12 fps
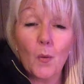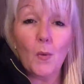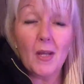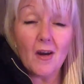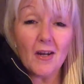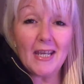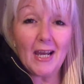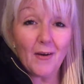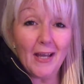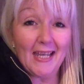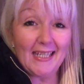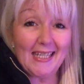We are now
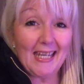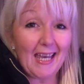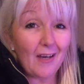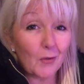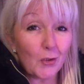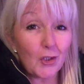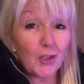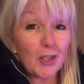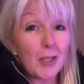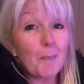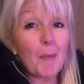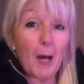heading out to
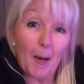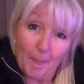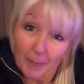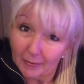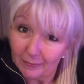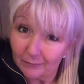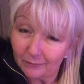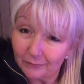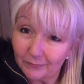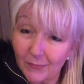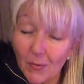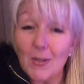the pub,
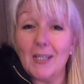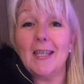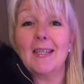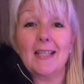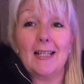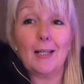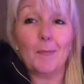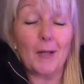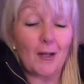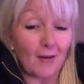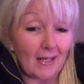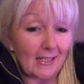which sounds a little
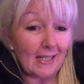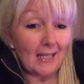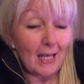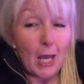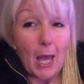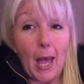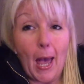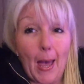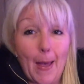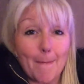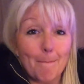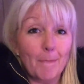bit crazy.
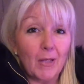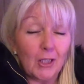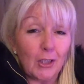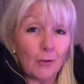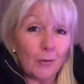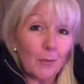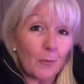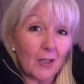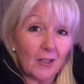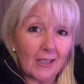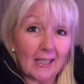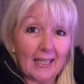Um, uni
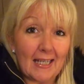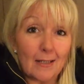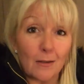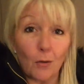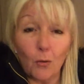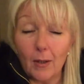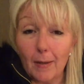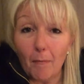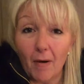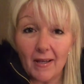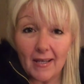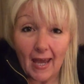work is calling
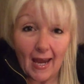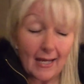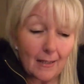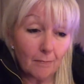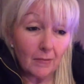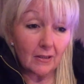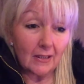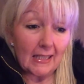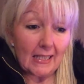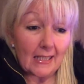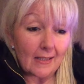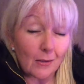my name.
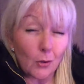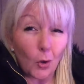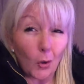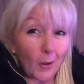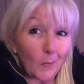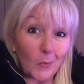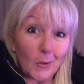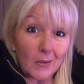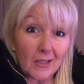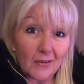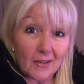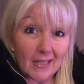It's not going well,
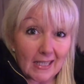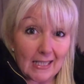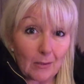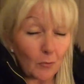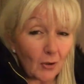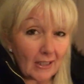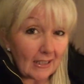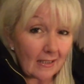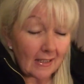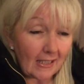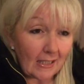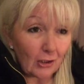I don't understand what it
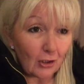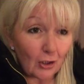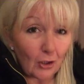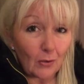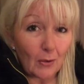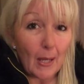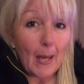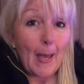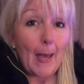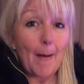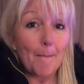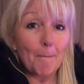is I need to do.
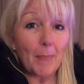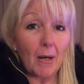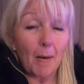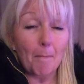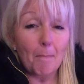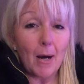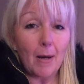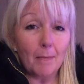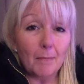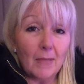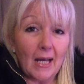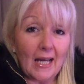But
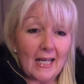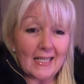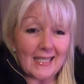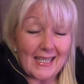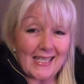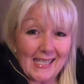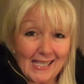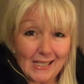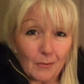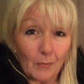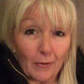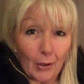mum has a
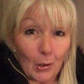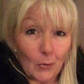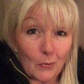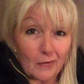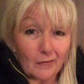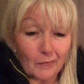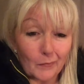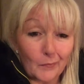date with a load of